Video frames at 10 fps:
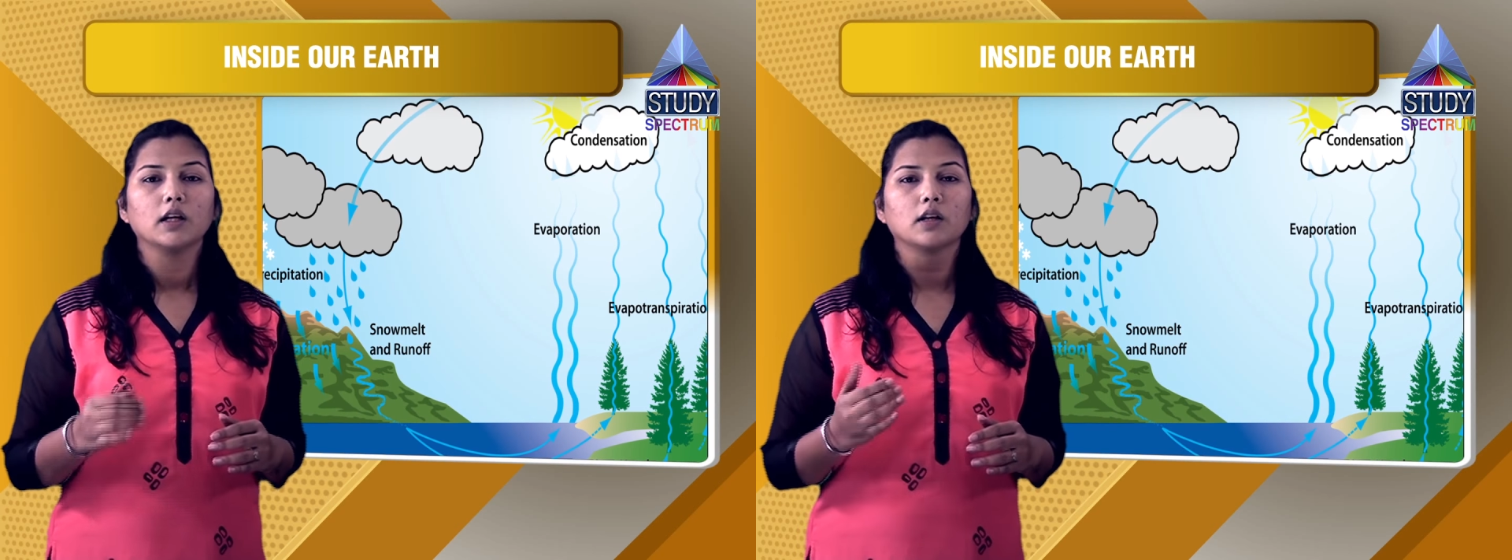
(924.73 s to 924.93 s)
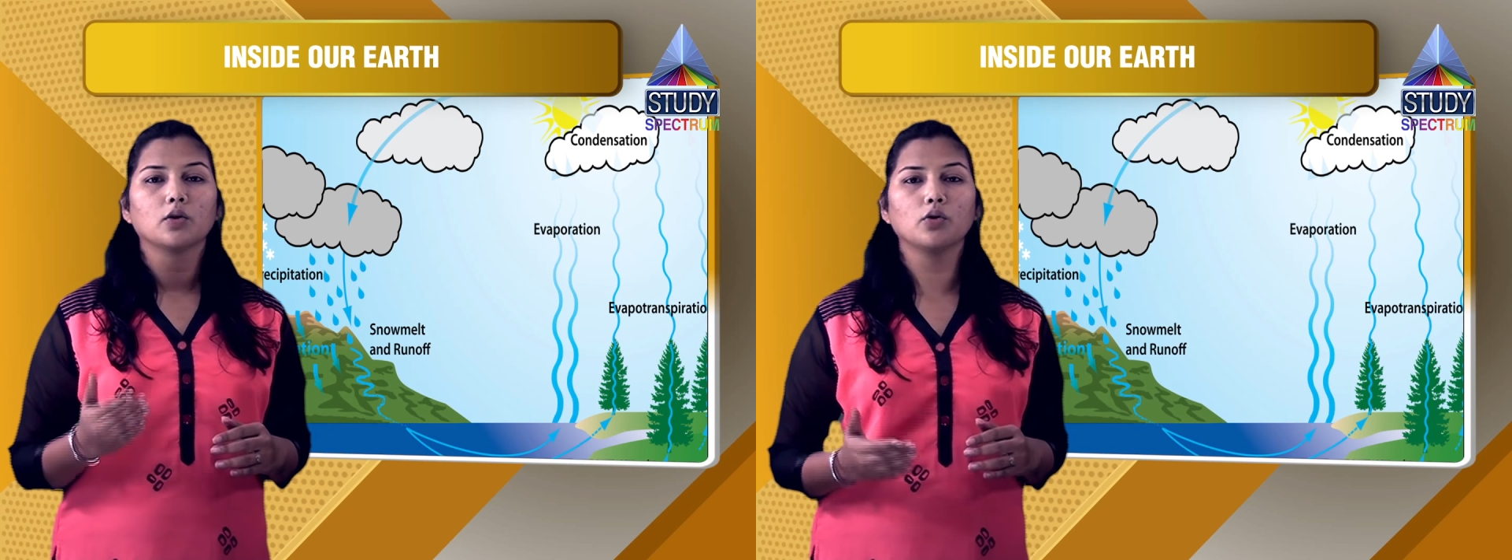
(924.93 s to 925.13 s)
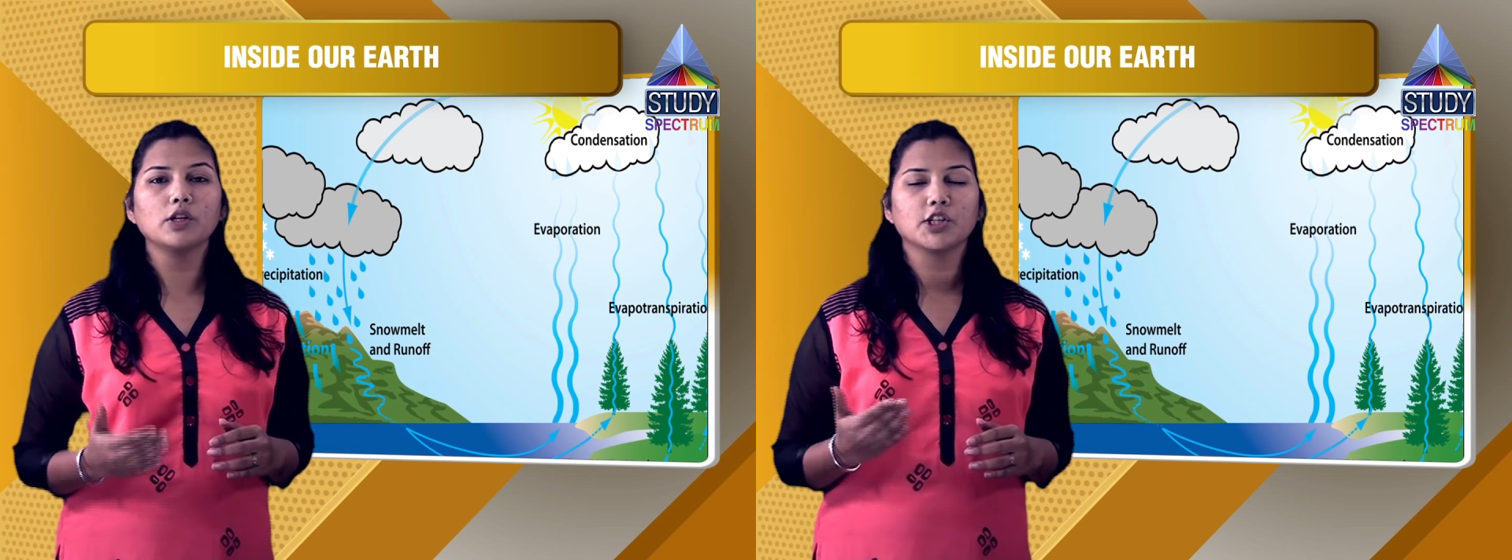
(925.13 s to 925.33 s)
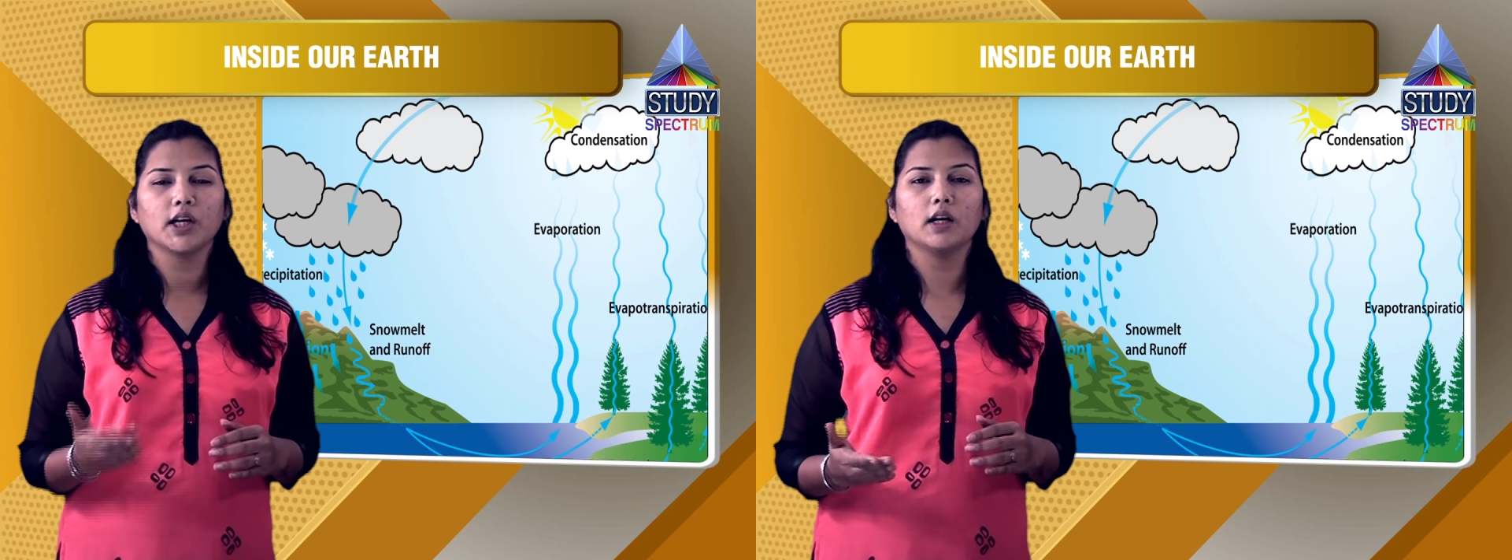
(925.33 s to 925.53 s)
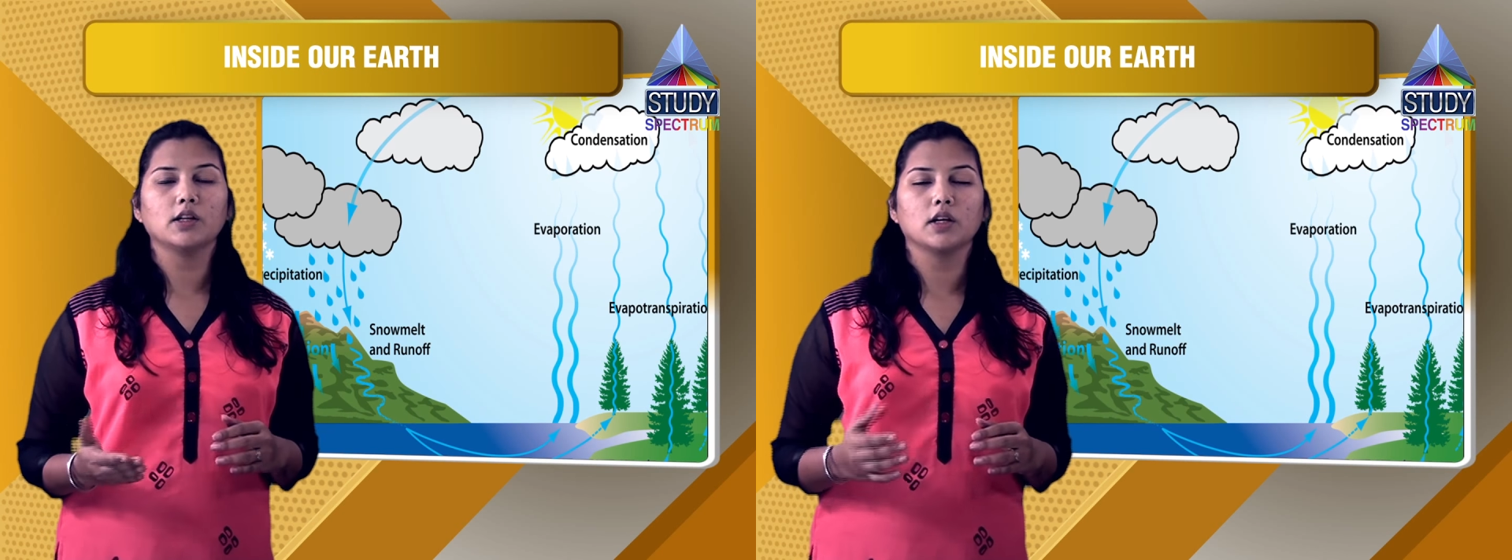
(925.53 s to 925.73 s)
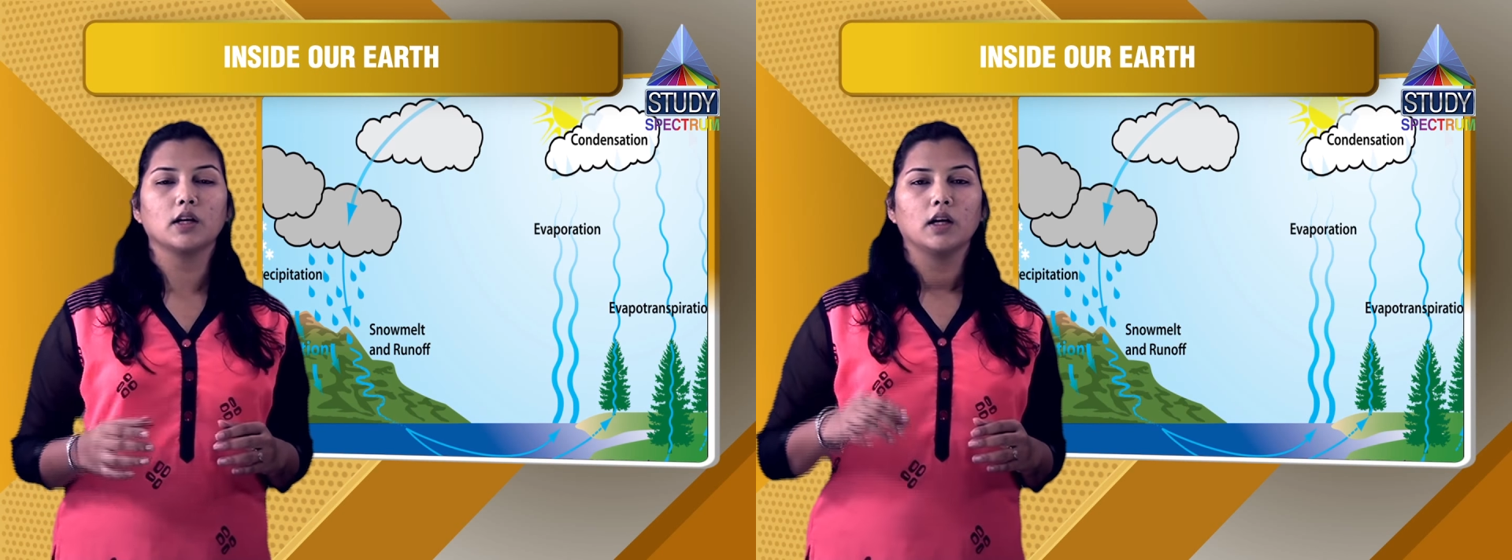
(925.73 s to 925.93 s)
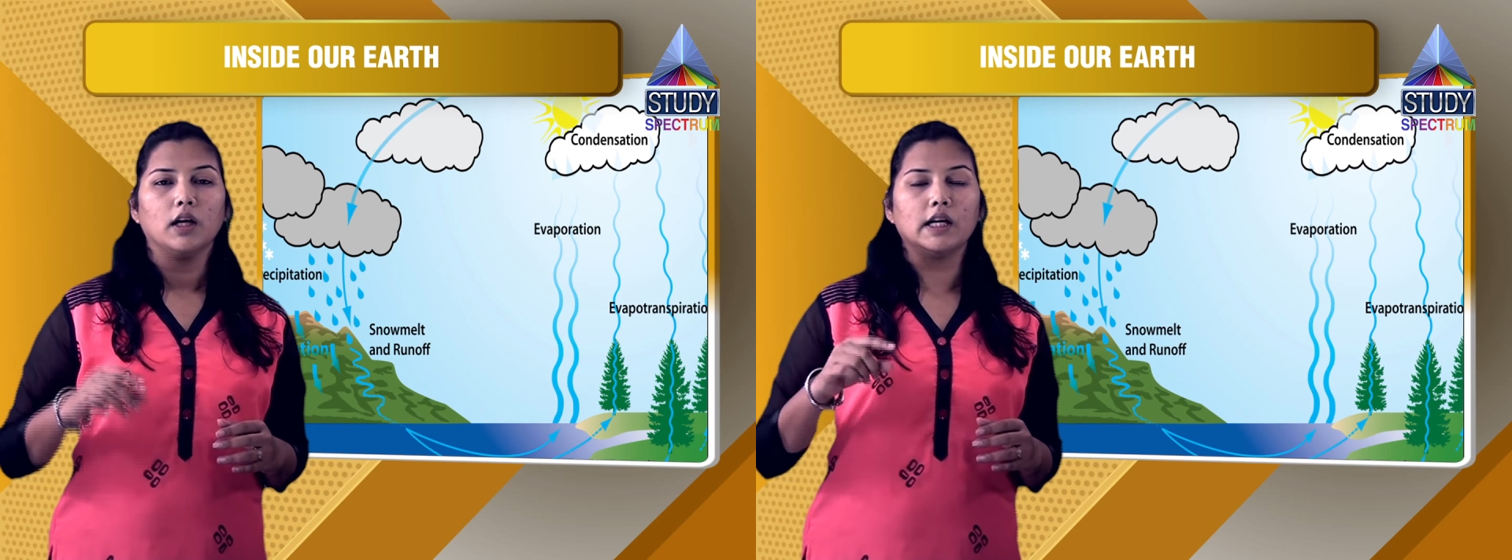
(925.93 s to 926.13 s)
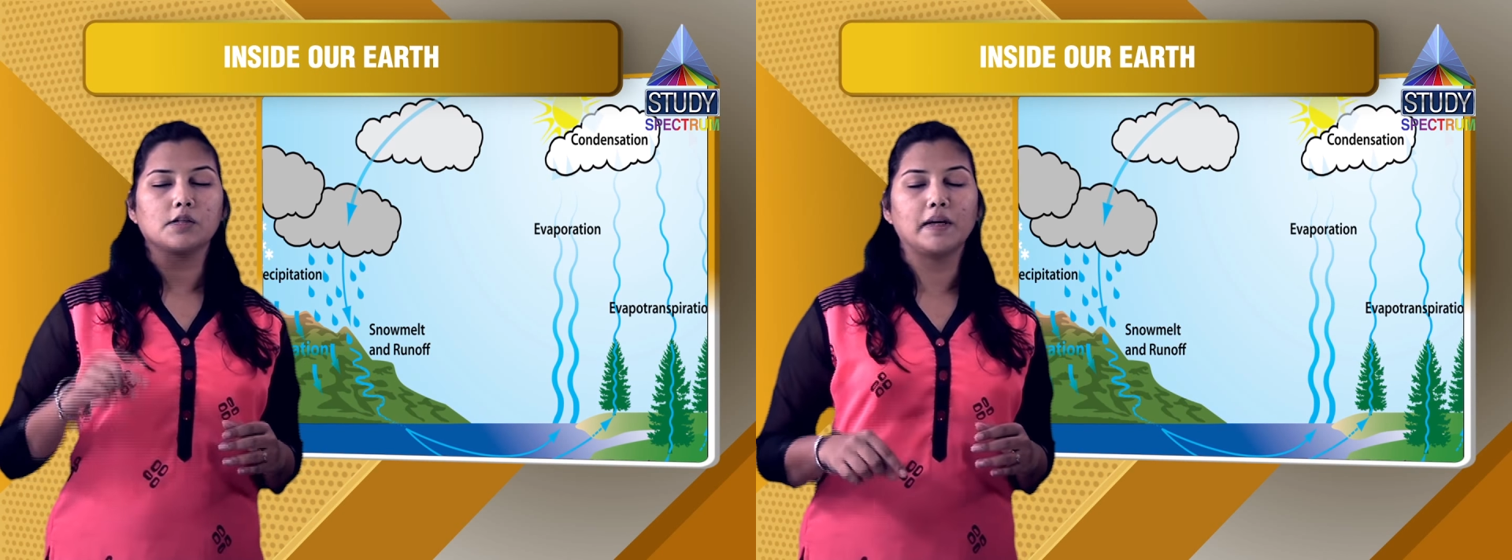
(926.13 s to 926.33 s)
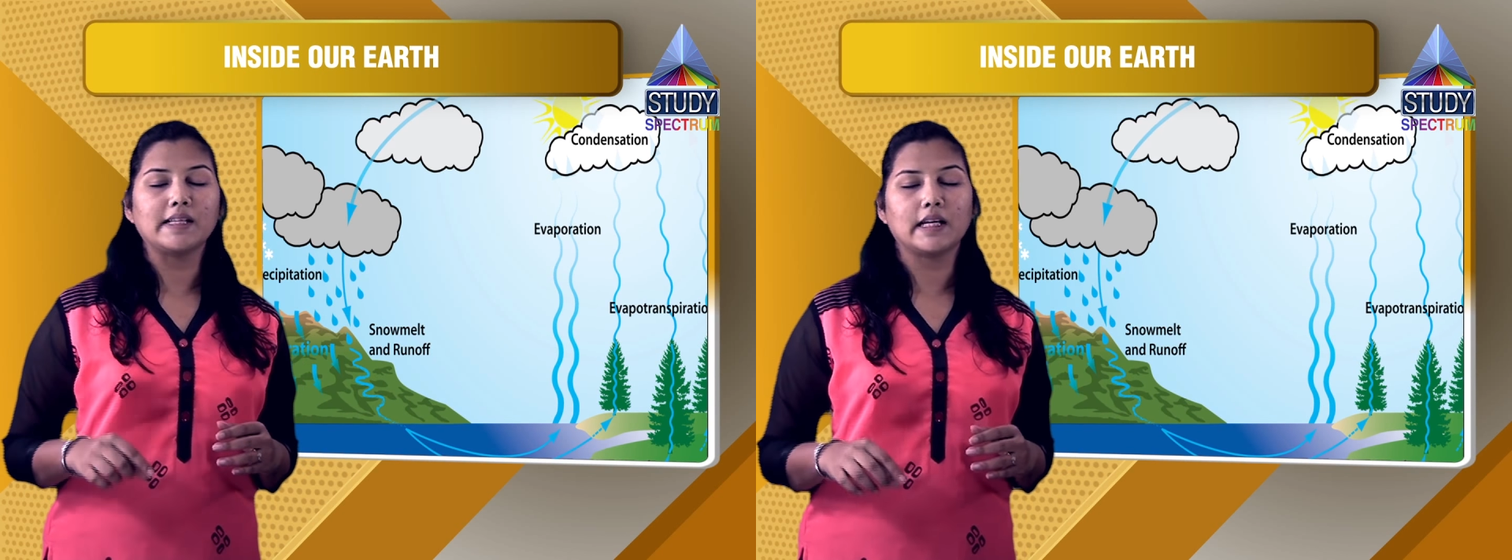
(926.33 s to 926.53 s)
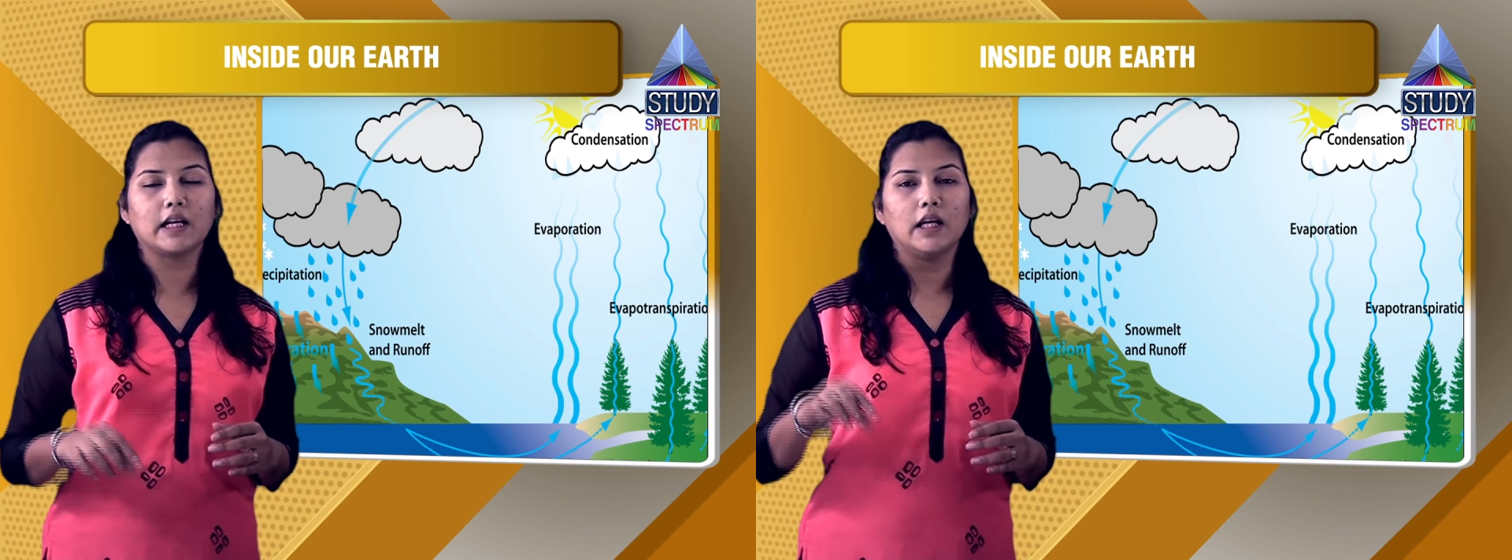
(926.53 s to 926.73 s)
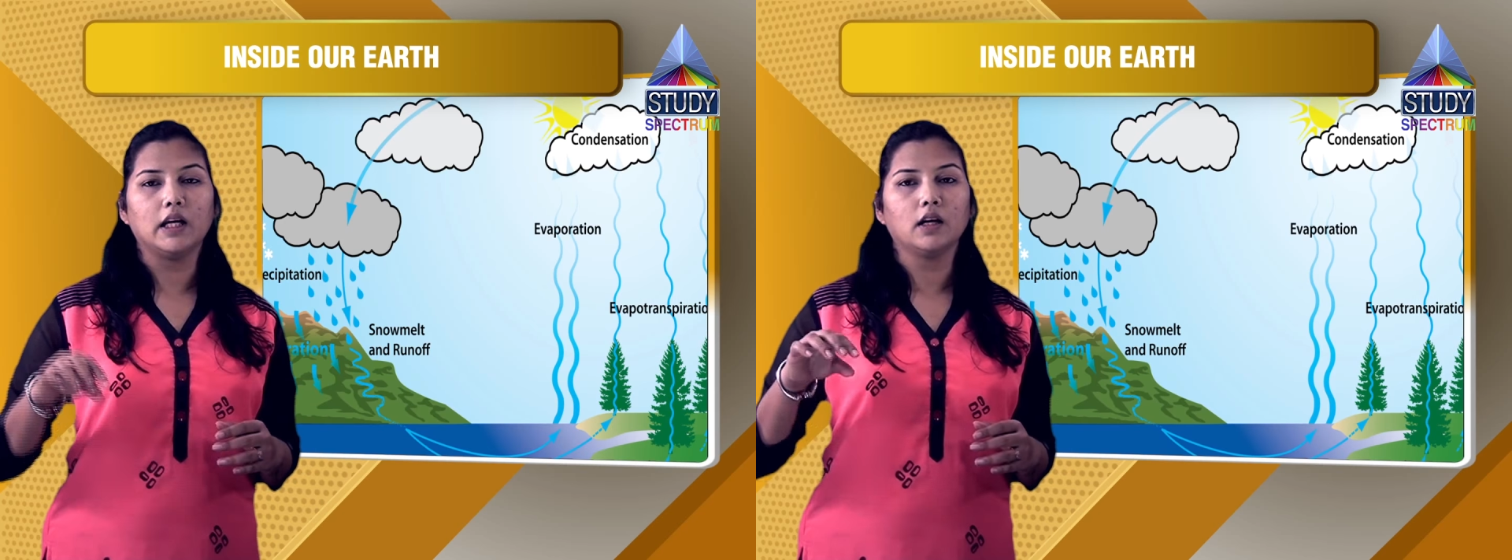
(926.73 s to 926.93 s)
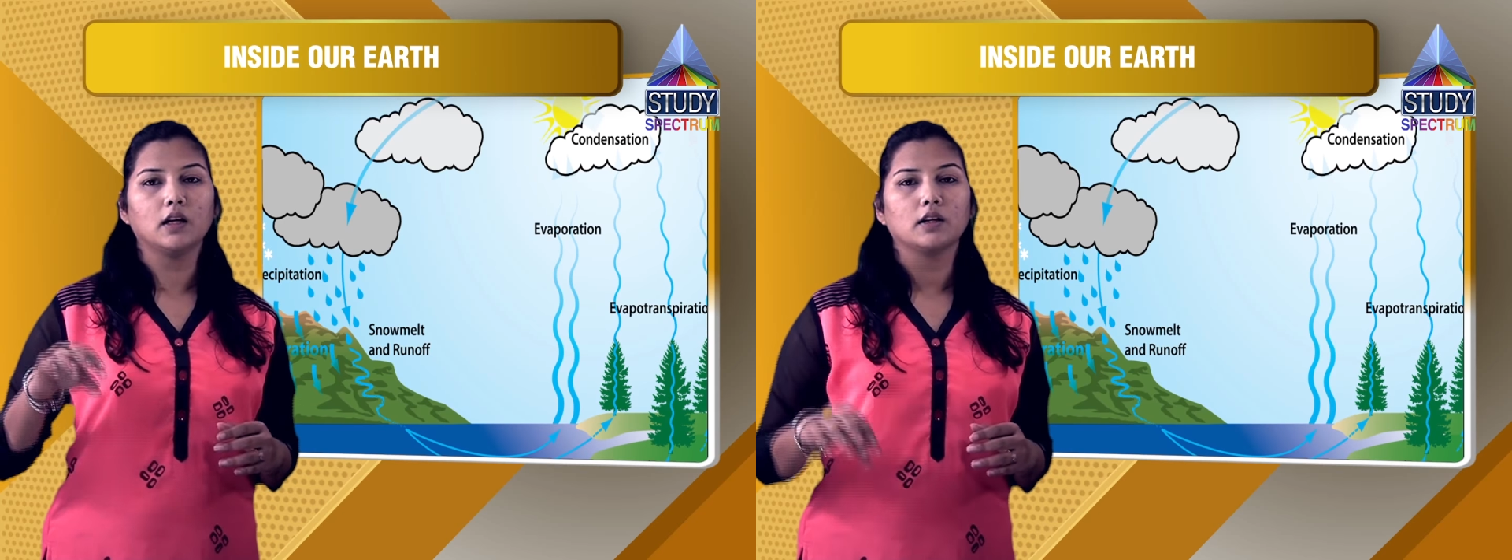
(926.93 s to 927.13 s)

The whole chain is basically